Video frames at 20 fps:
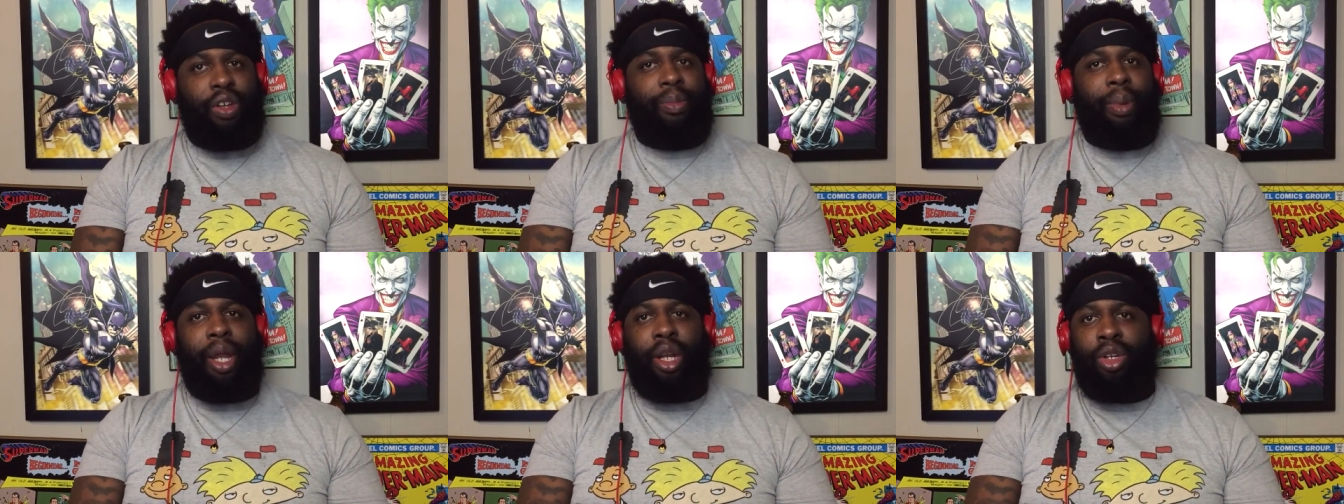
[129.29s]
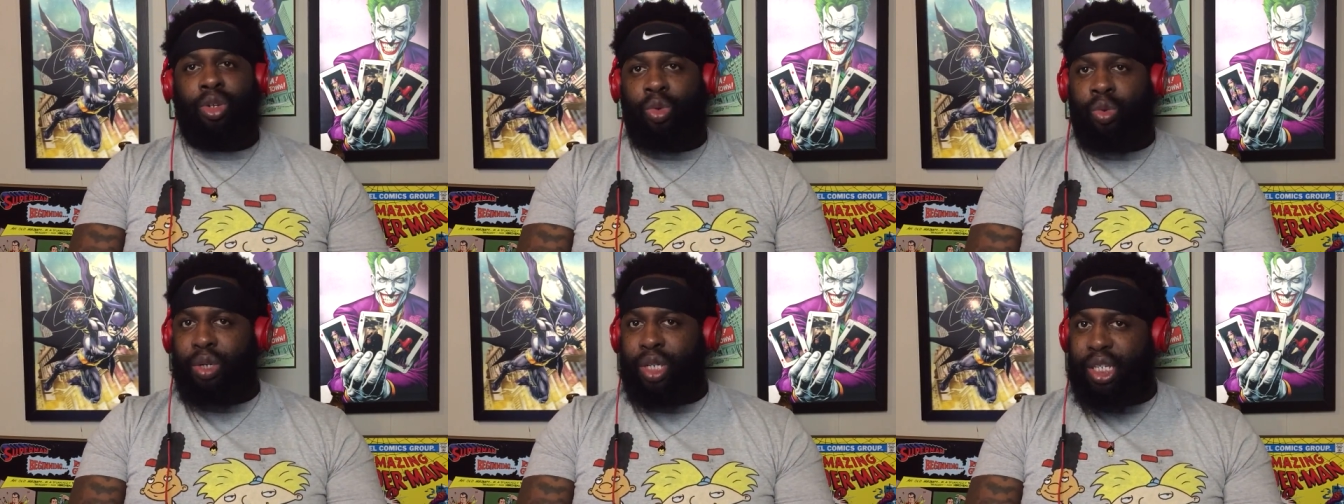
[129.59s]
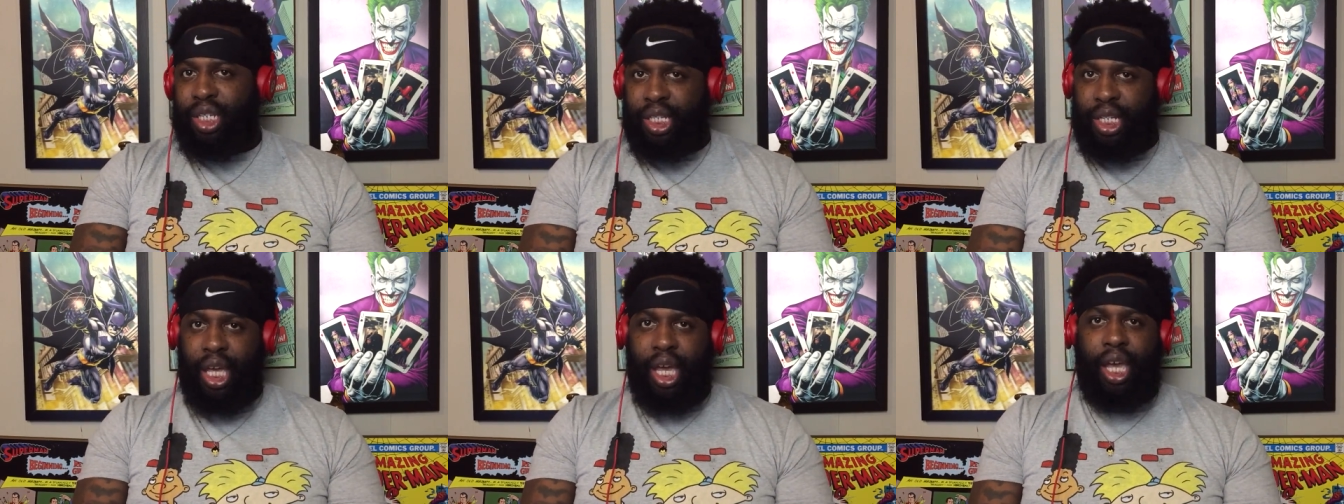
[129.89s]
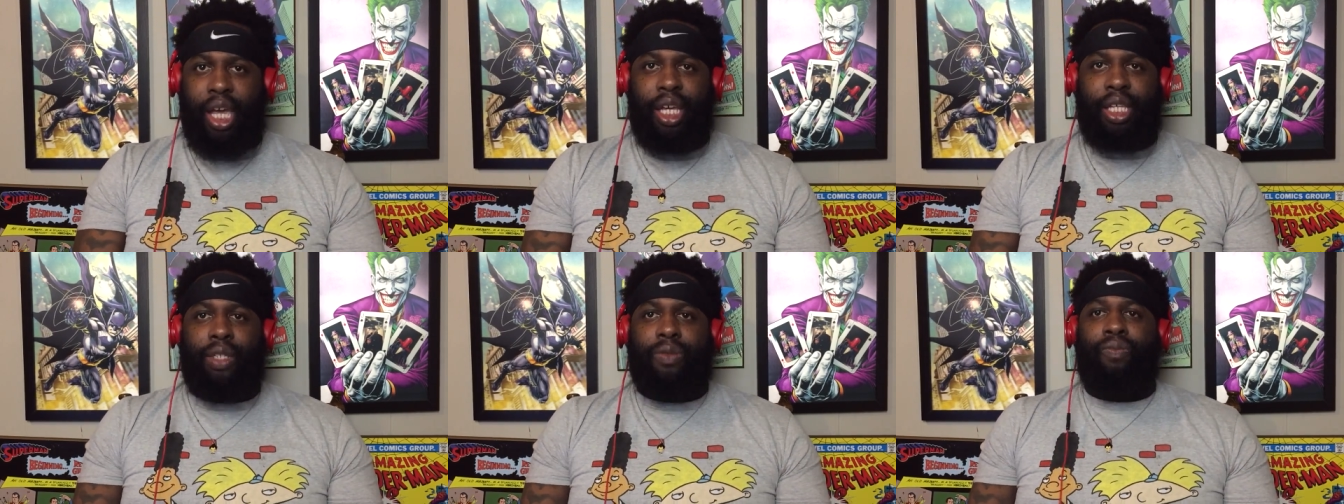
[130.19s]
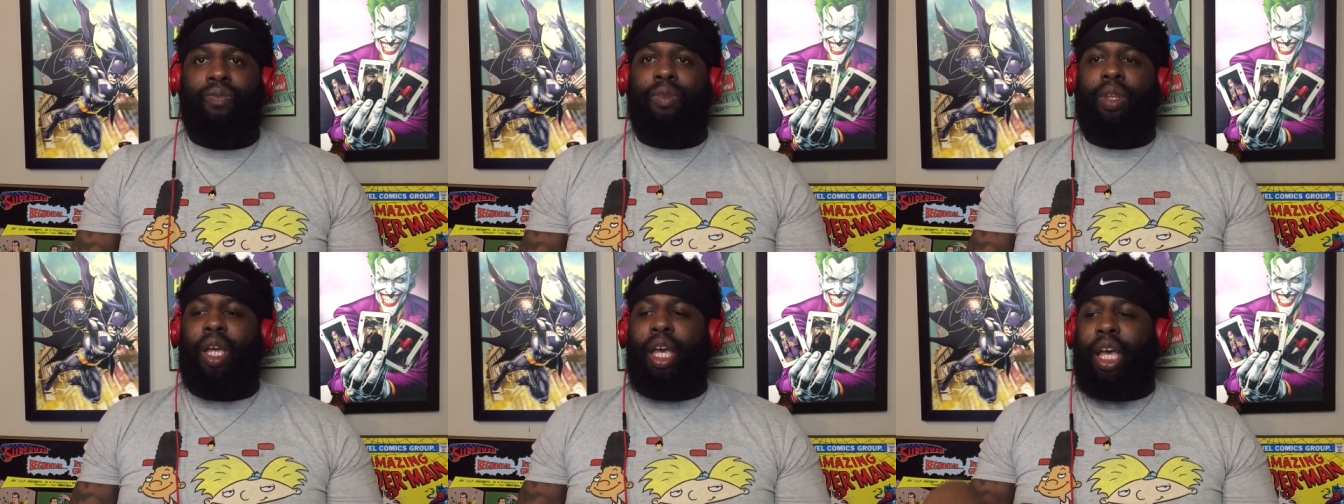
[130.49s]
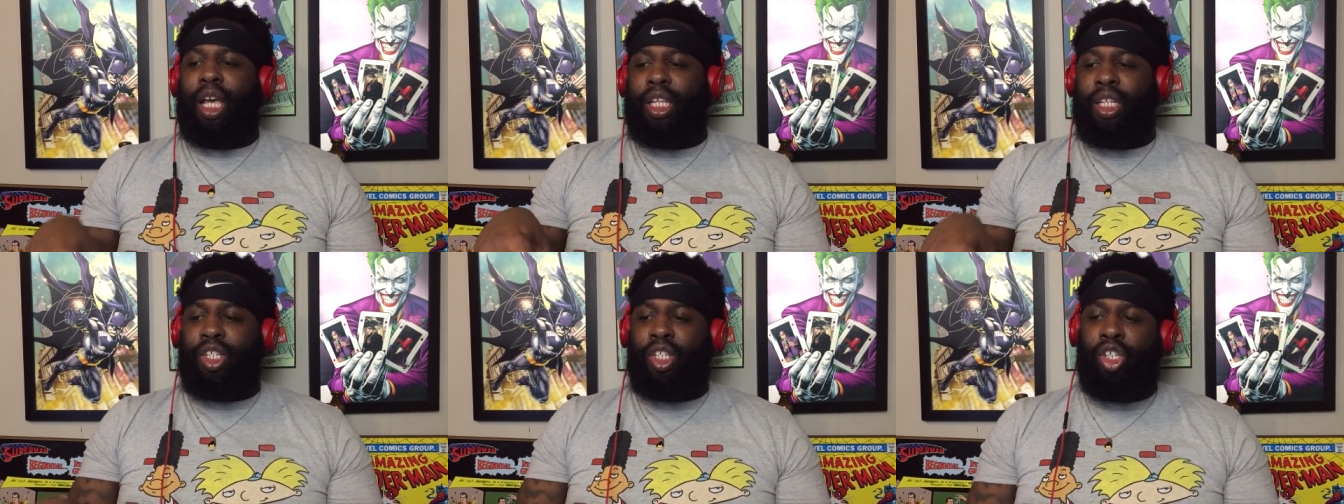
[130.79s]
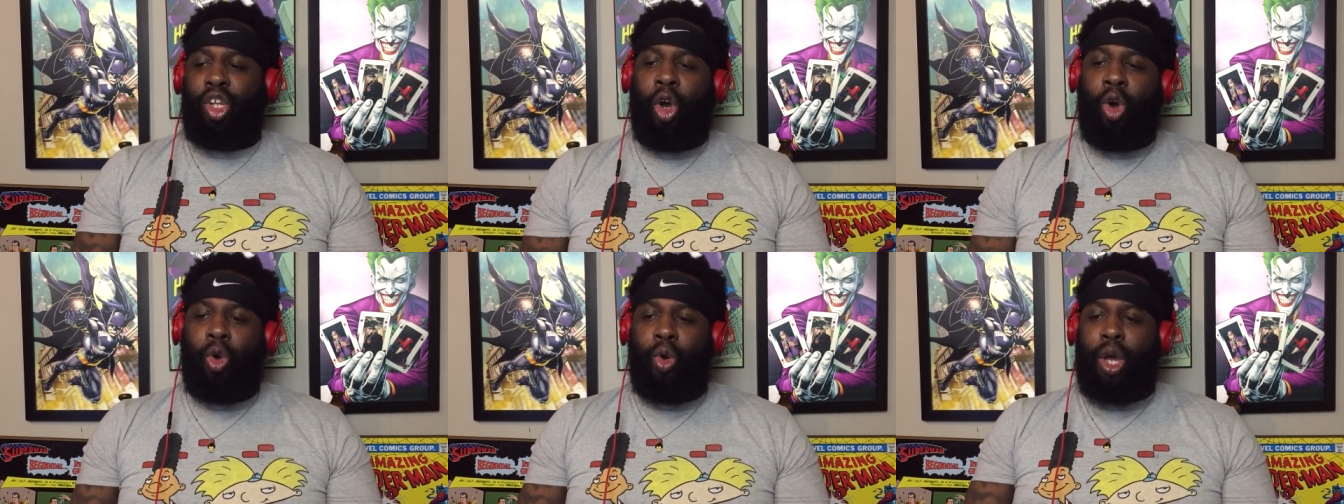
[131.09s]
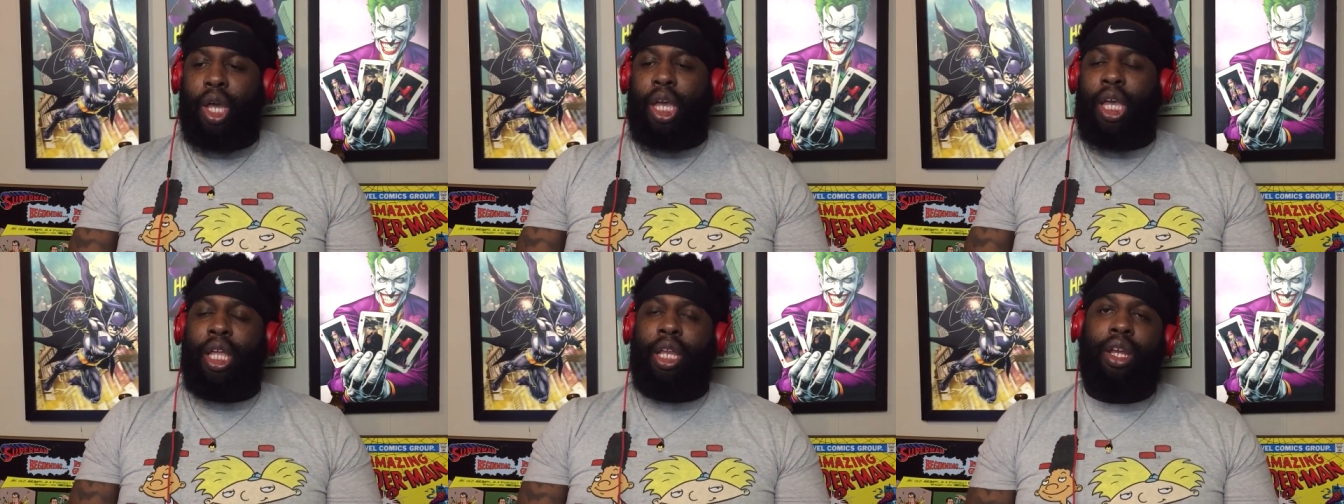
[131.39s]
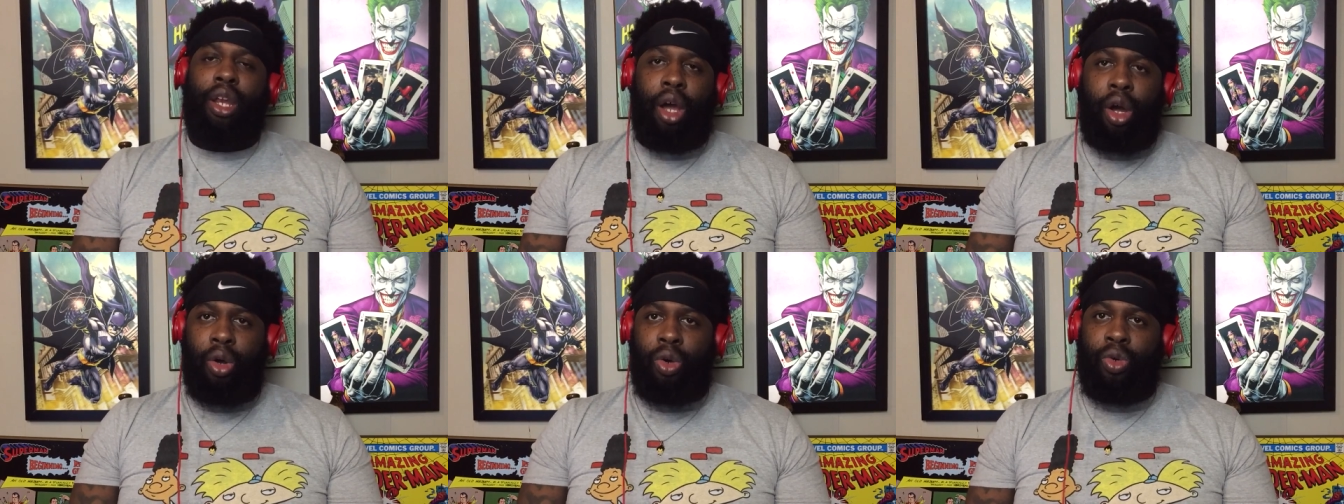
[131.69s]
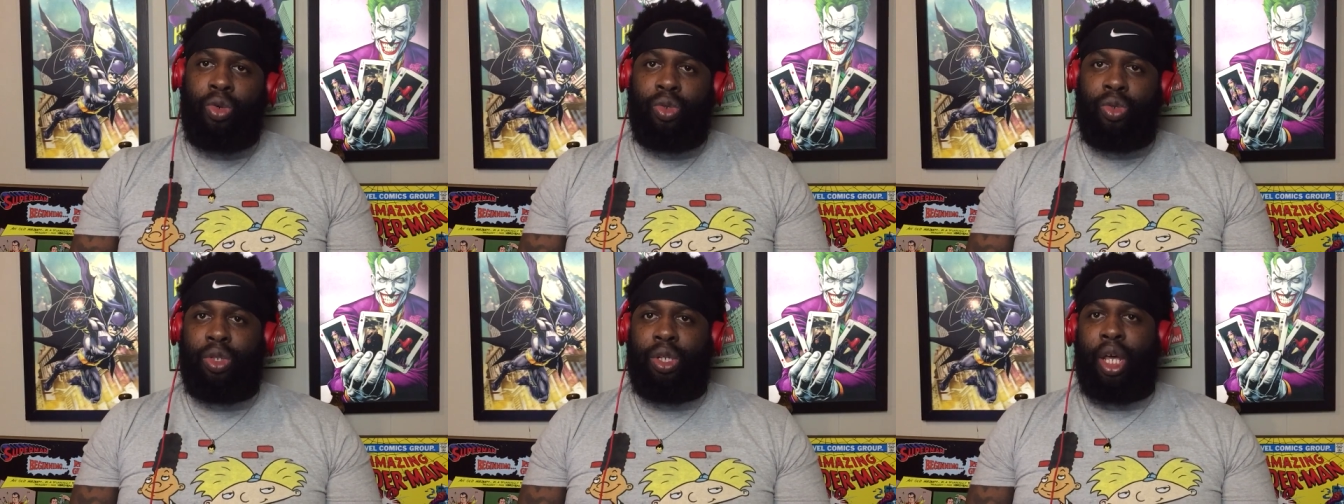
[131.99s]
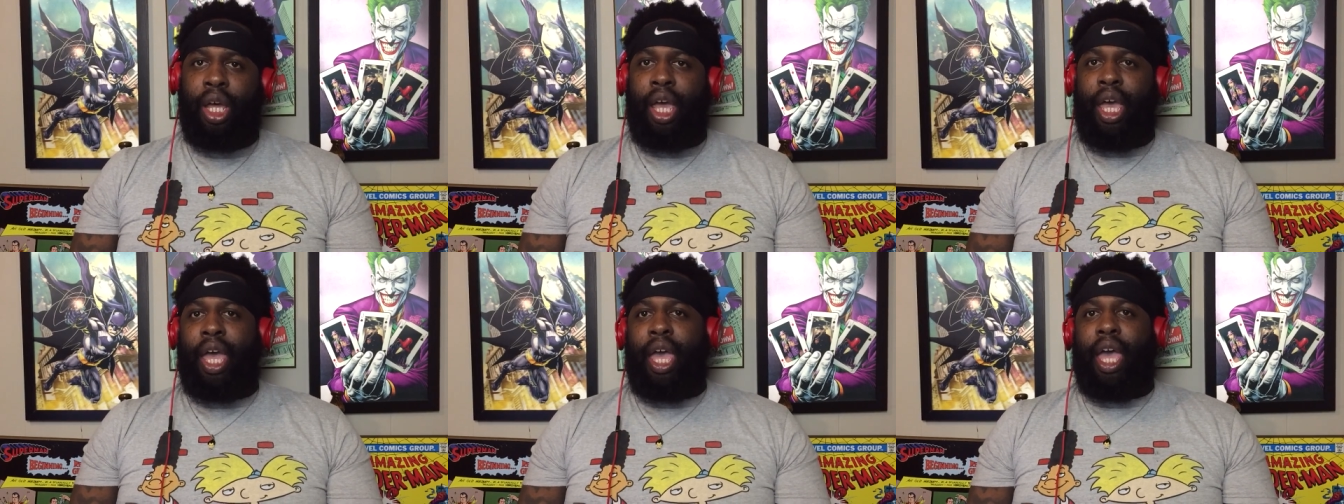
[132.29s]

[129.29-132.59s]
Everybody do what he says. And so he knows